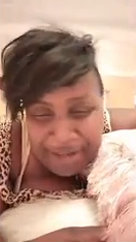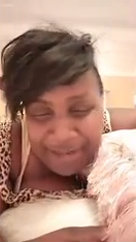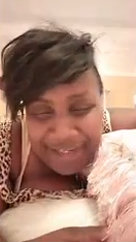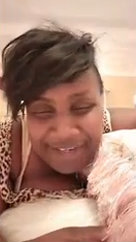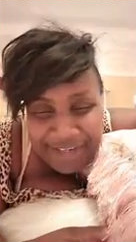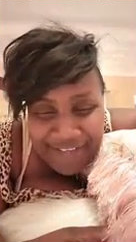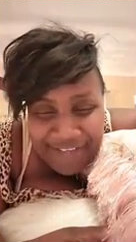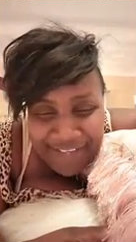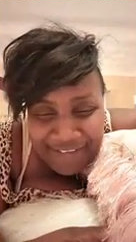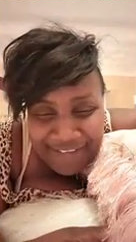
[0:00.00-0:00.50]
I
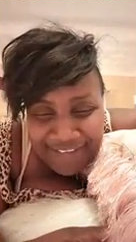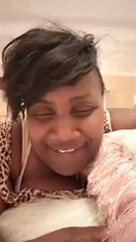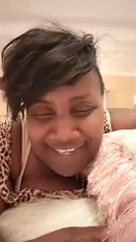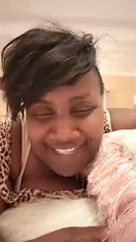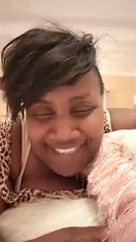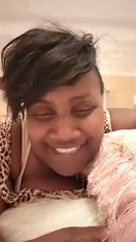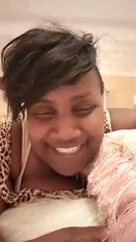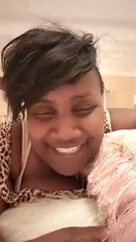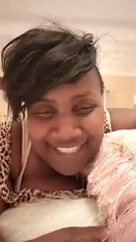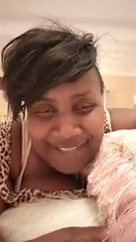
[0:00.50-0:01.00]
never even
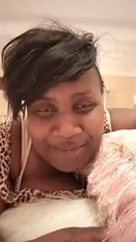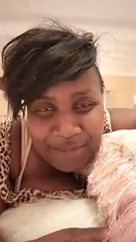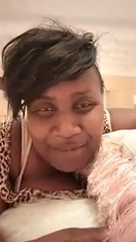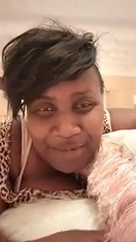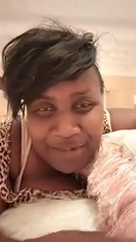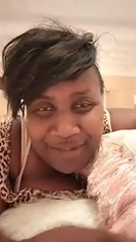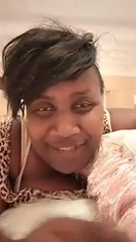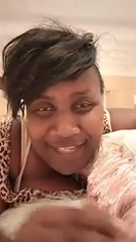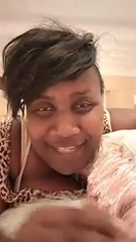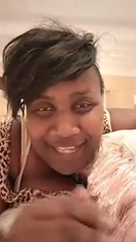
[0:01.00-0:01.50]
nothing think
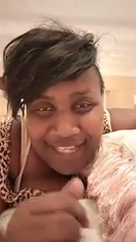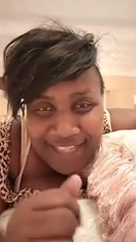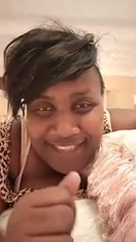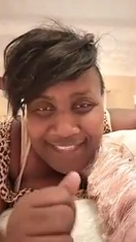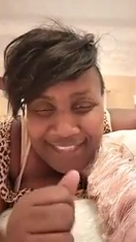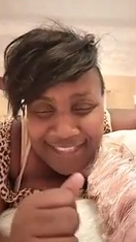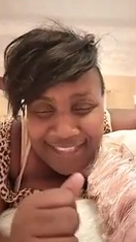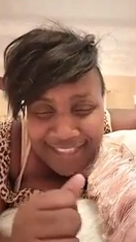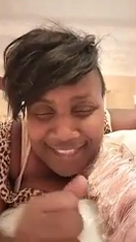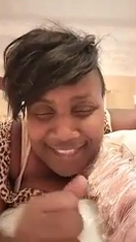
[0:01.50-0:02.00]
about that.
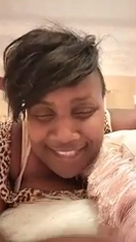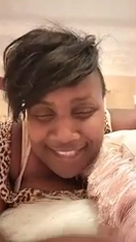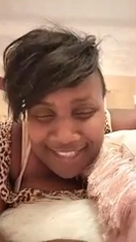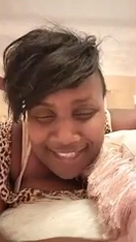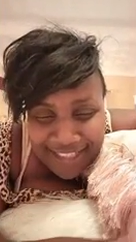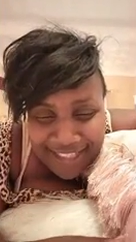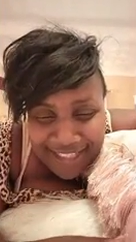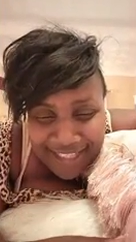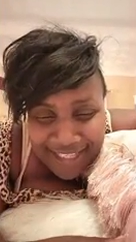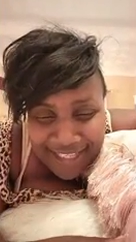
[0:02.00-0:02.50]

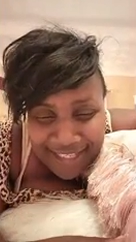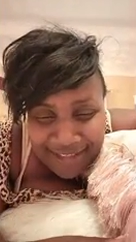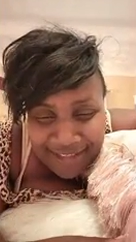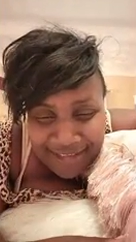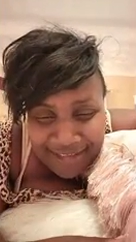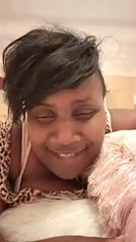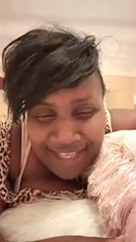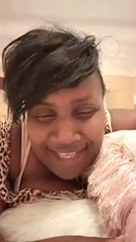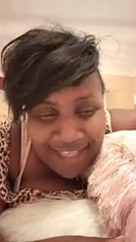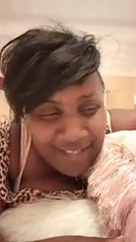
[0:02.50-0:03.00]

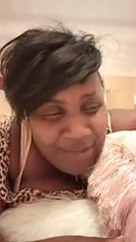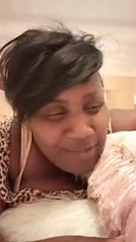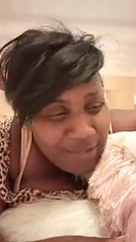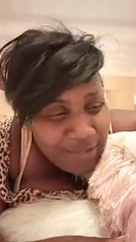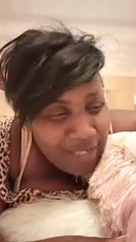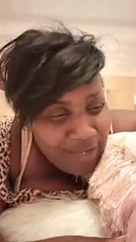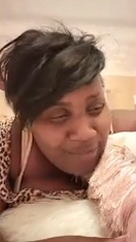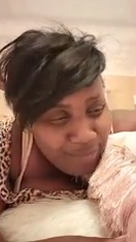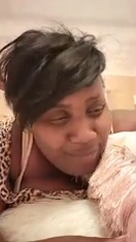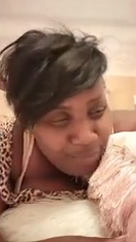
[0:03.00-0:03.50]
So I
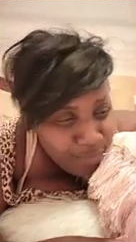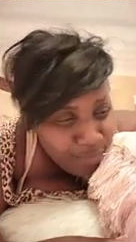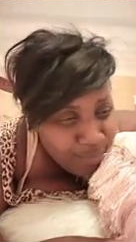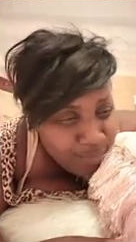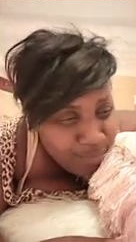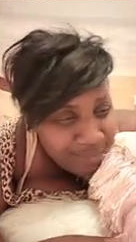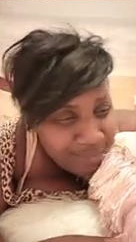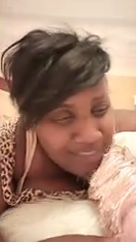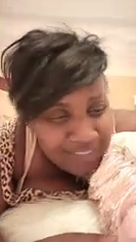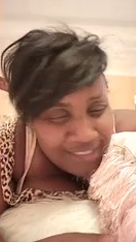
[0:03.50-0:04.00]
could have
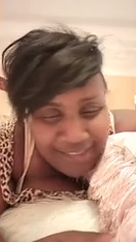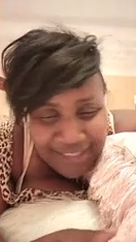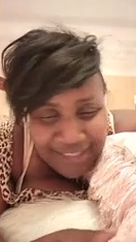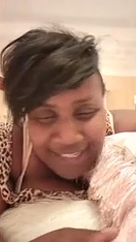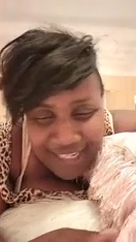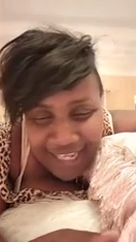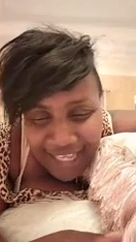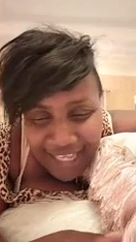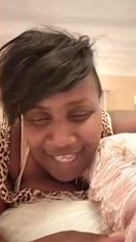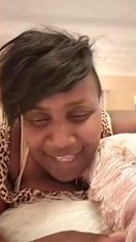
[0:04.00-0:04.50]
muted the
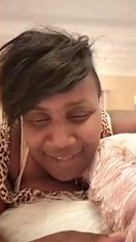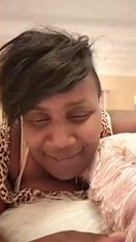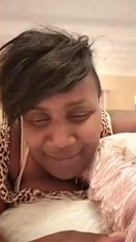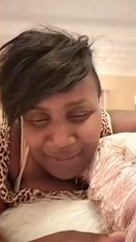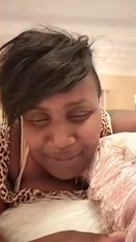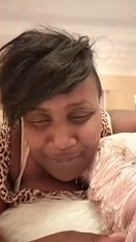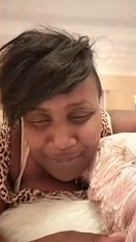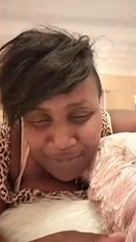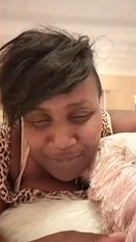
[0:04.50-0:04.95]
live.